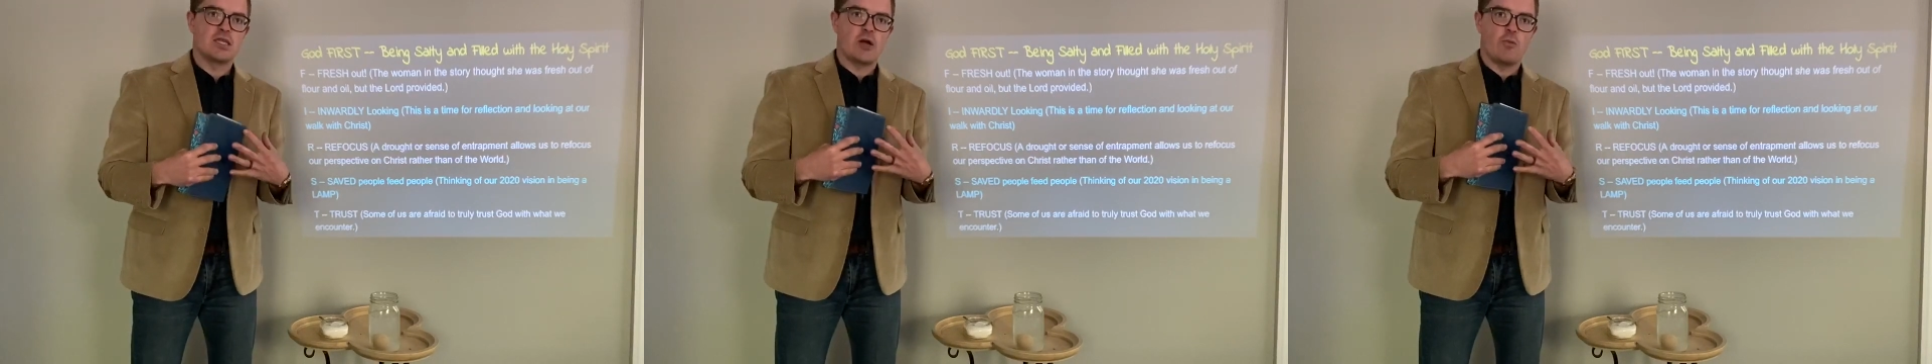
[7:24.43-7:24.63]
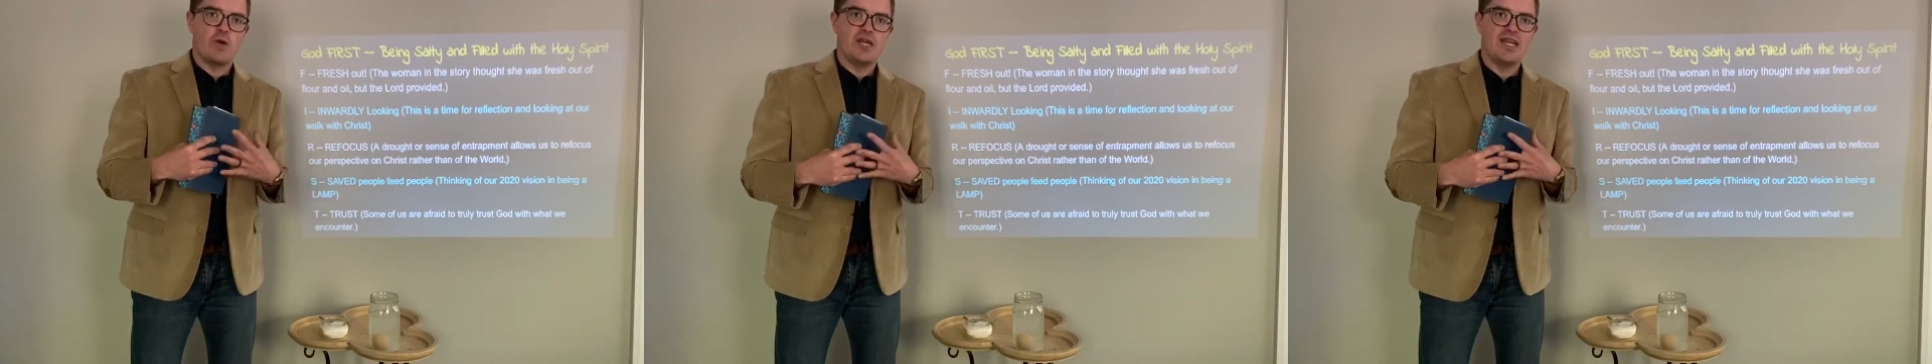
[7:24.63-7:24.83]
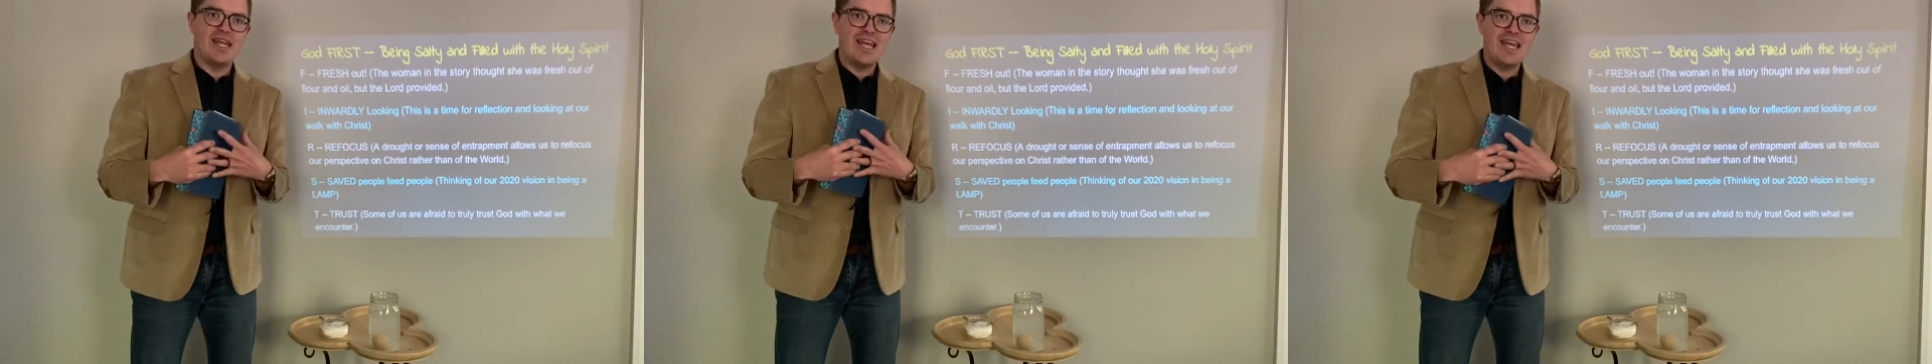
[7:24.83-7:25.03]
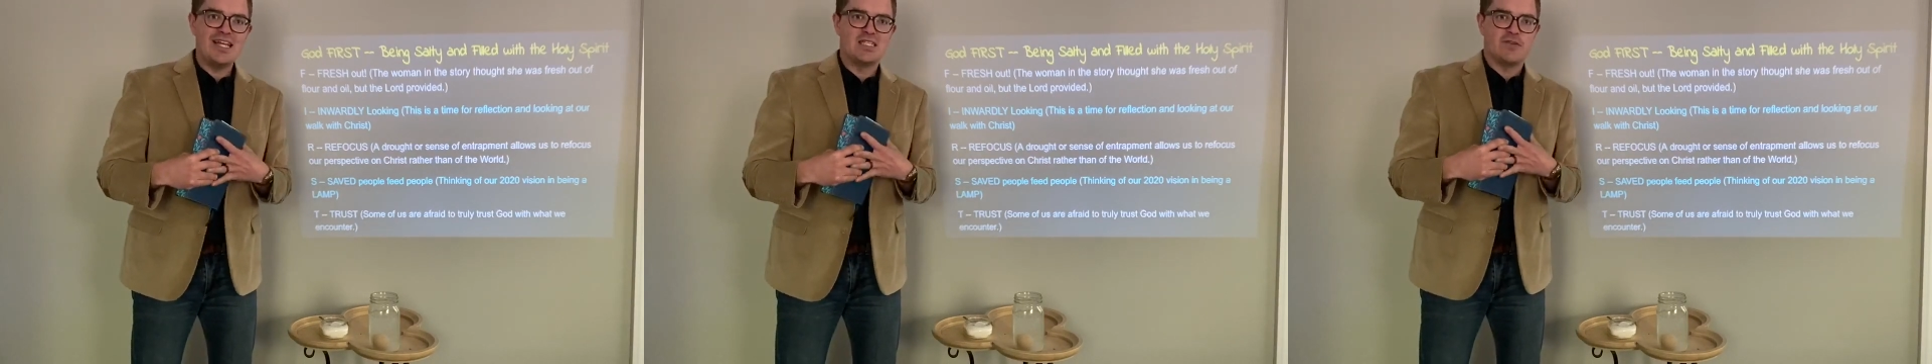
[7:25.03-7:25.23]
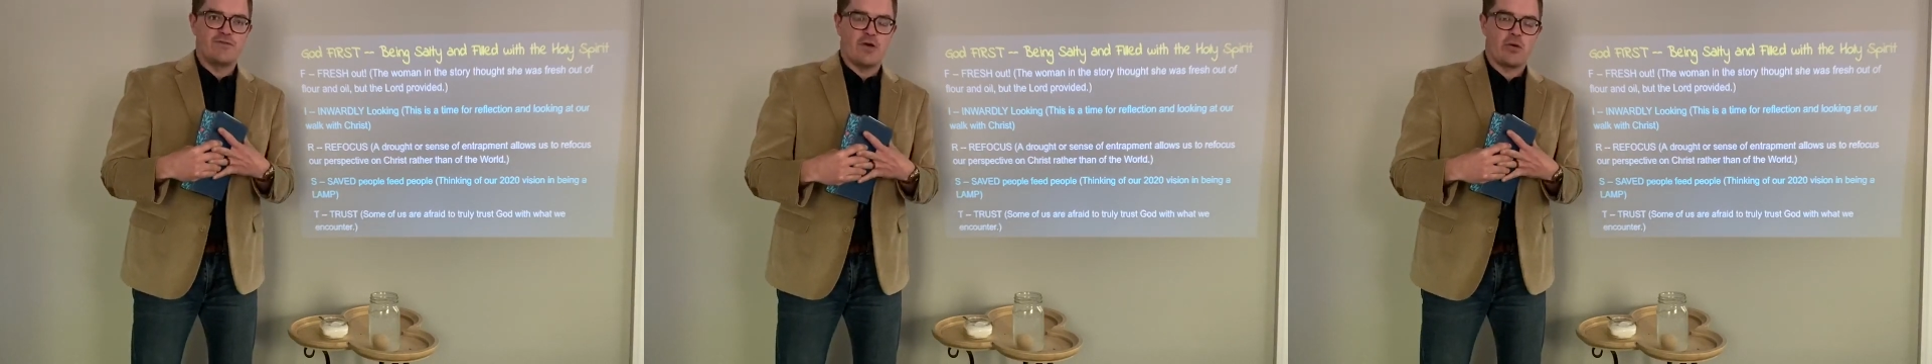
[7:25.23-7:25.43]
that we need
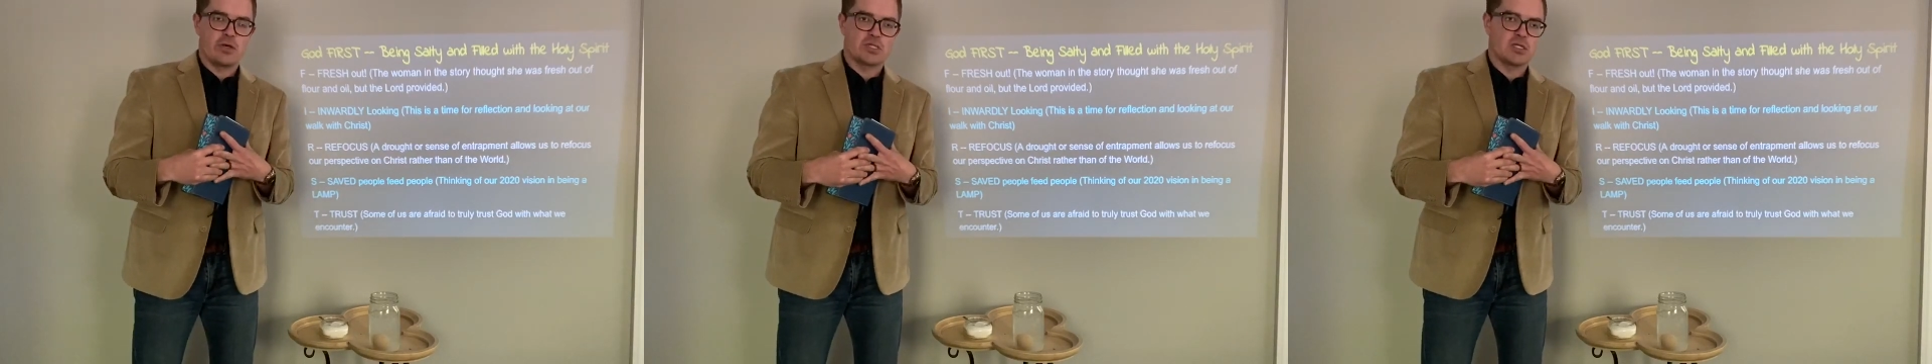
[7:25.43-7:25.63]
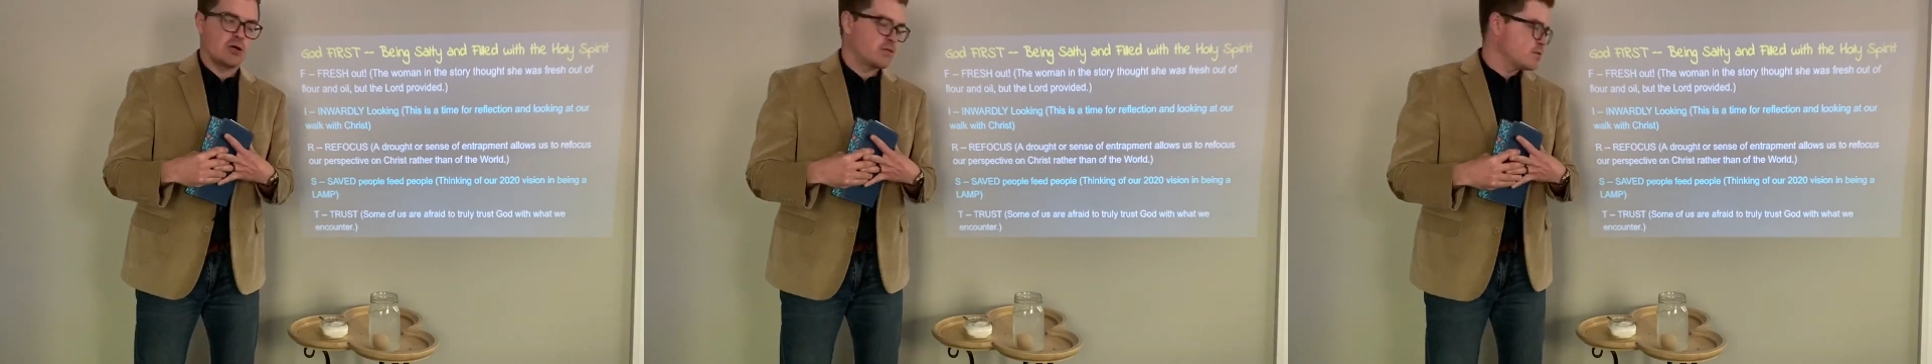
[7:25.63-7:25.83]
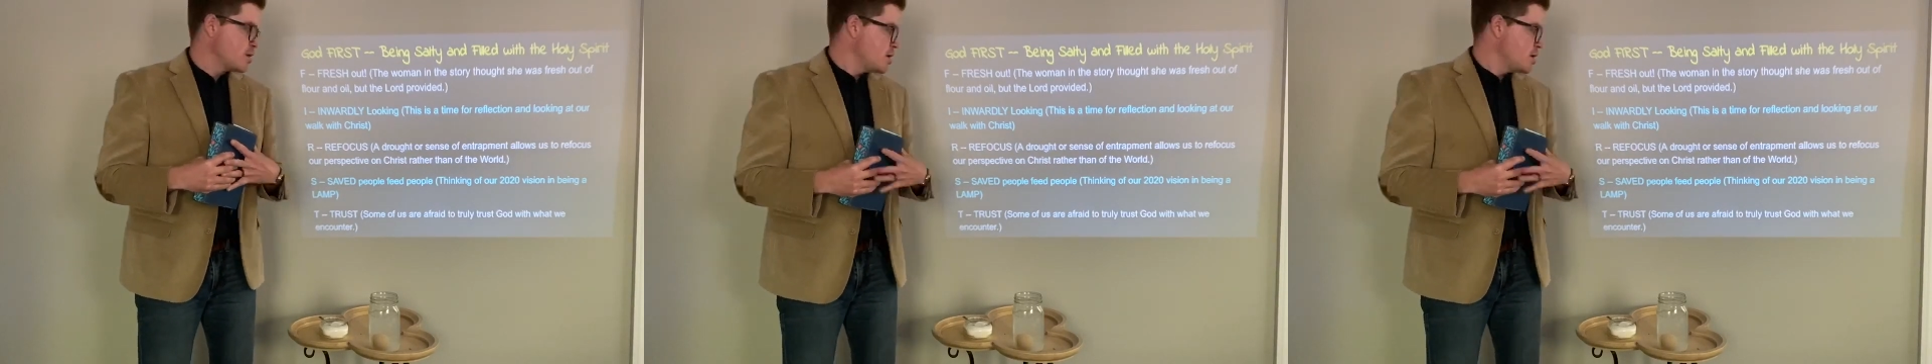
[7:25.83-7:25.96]
to focus on.